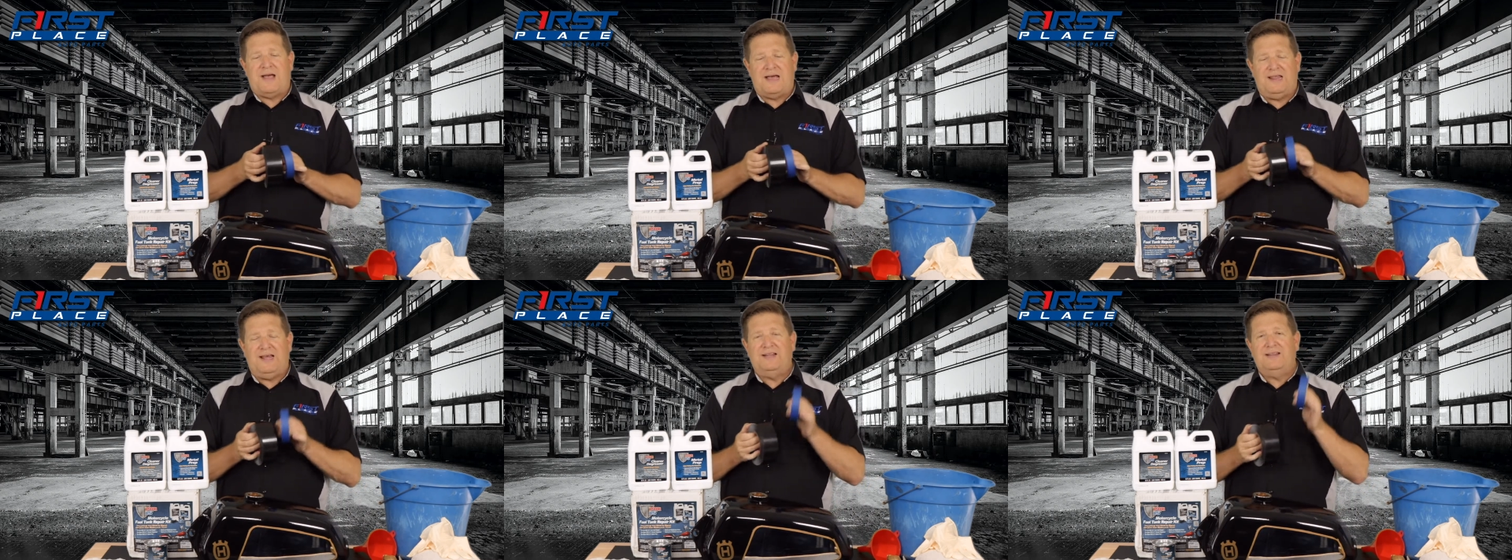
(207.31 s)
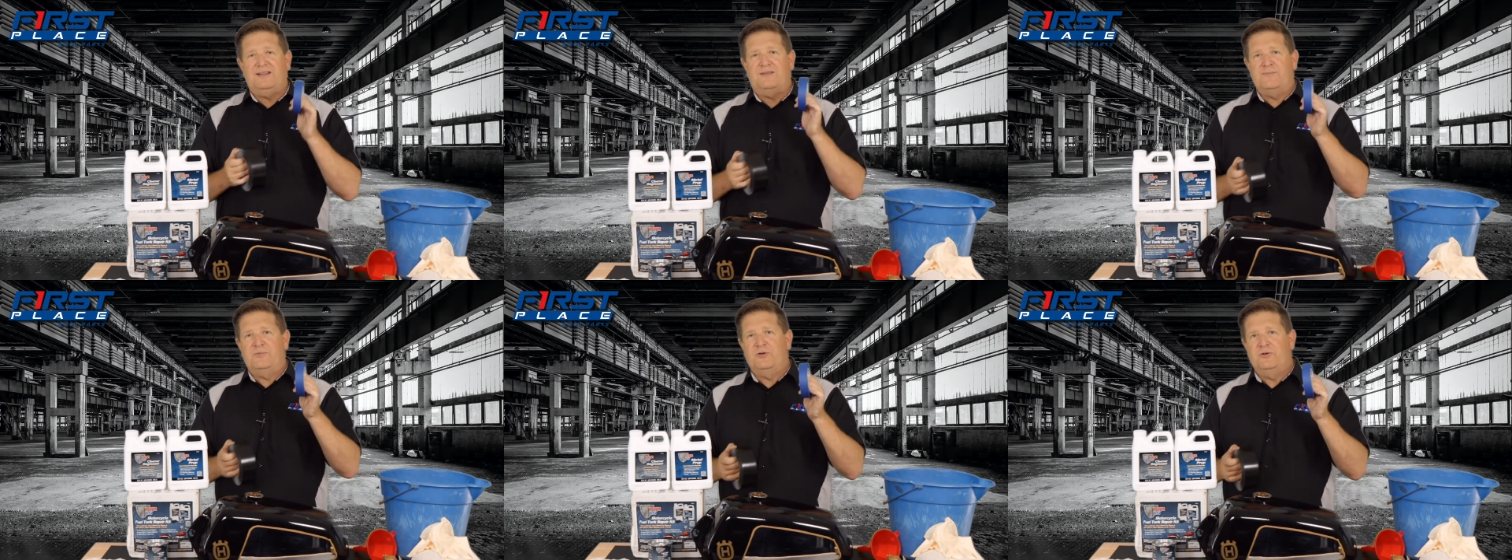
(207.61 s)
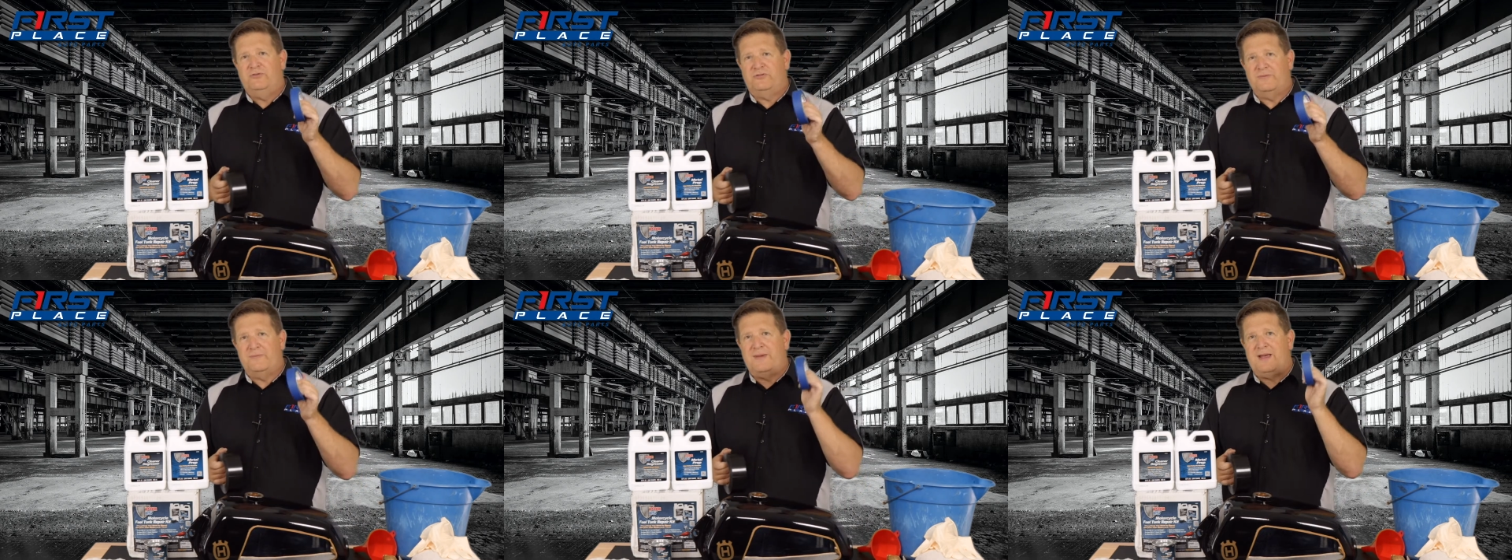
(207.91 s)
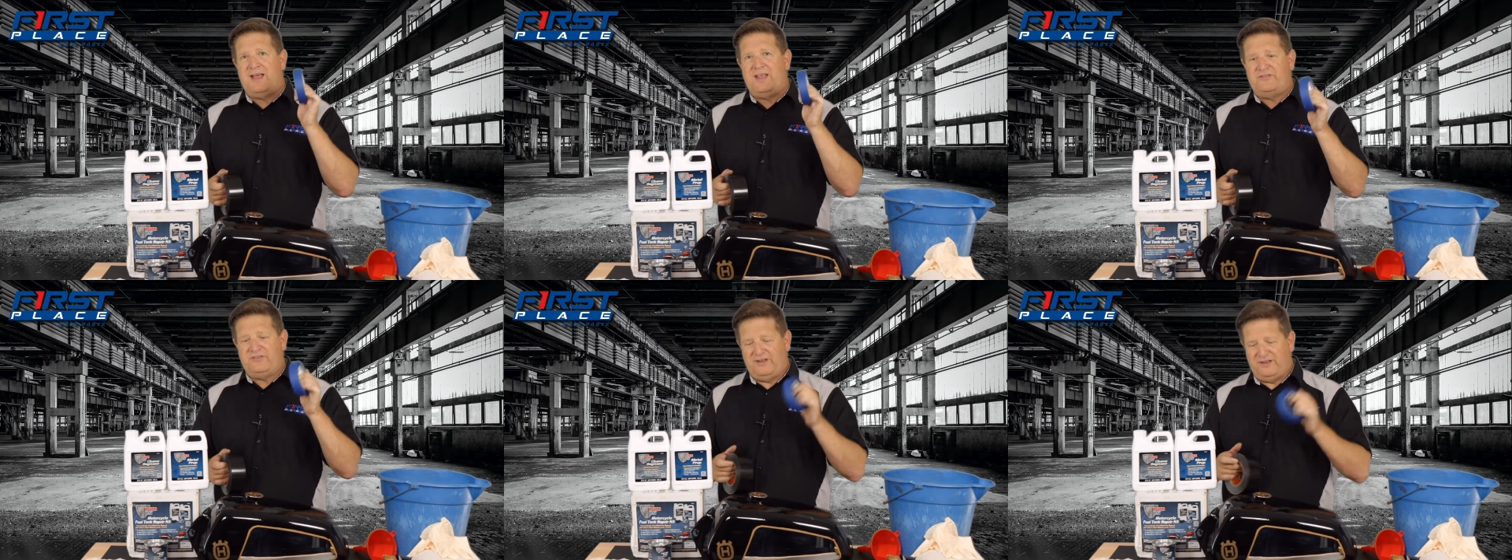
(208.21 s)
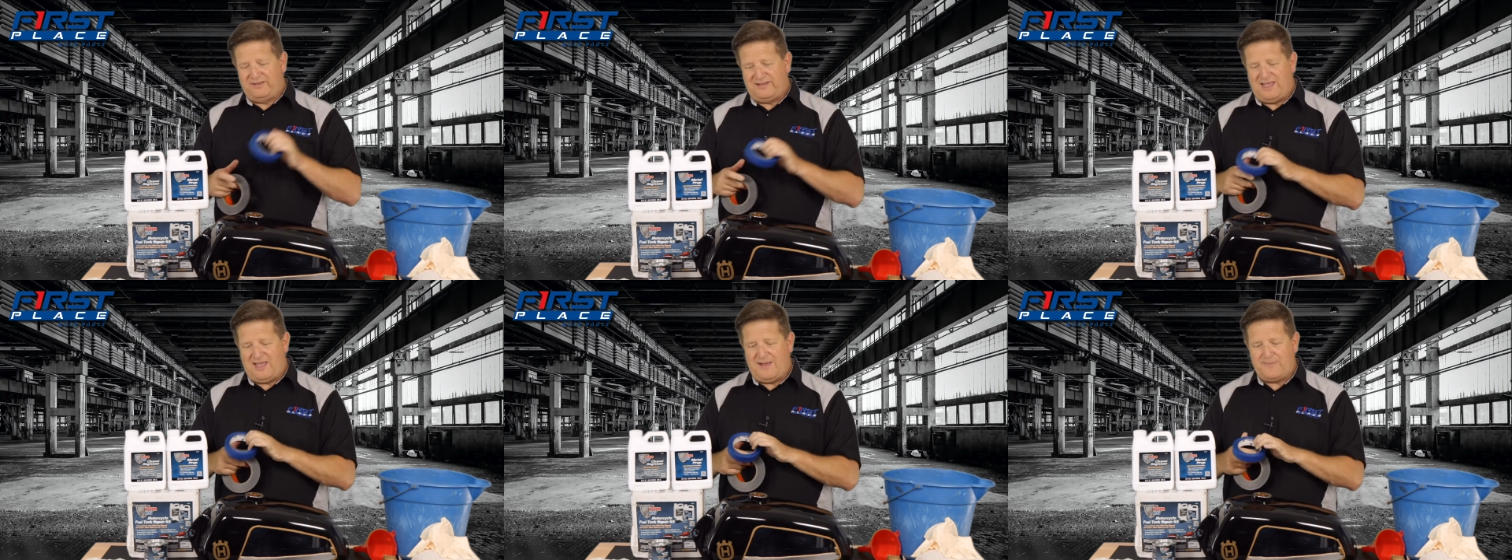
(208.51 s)
I like to do some masking
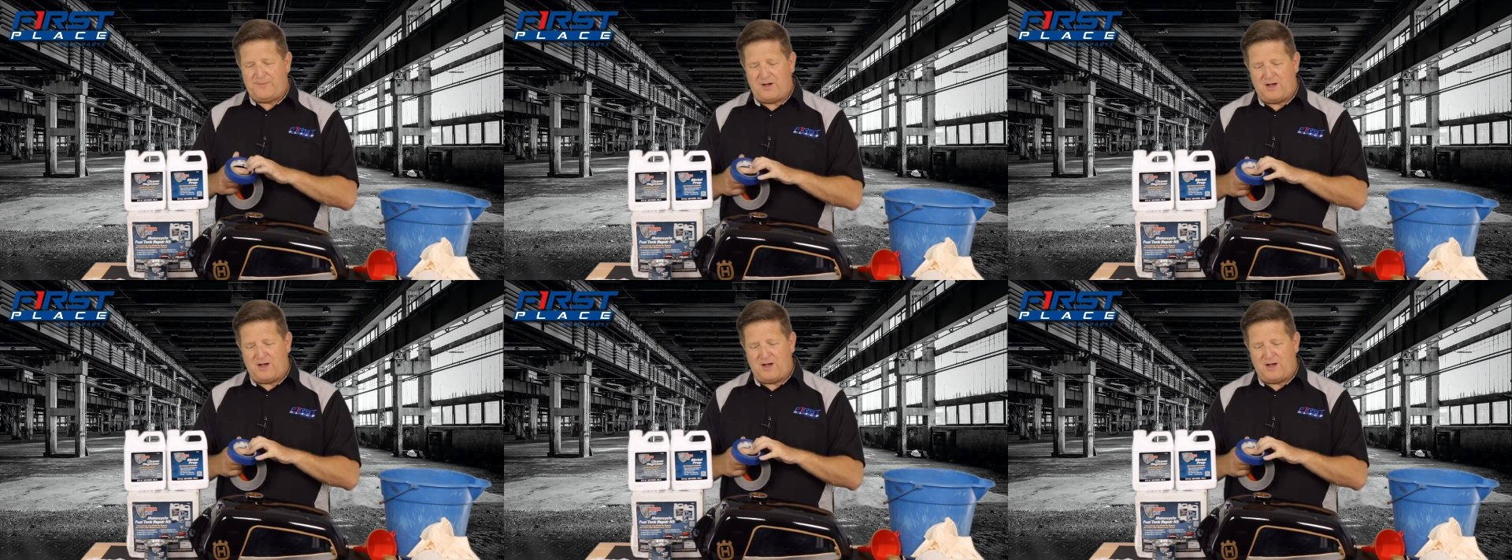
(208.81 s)
tape.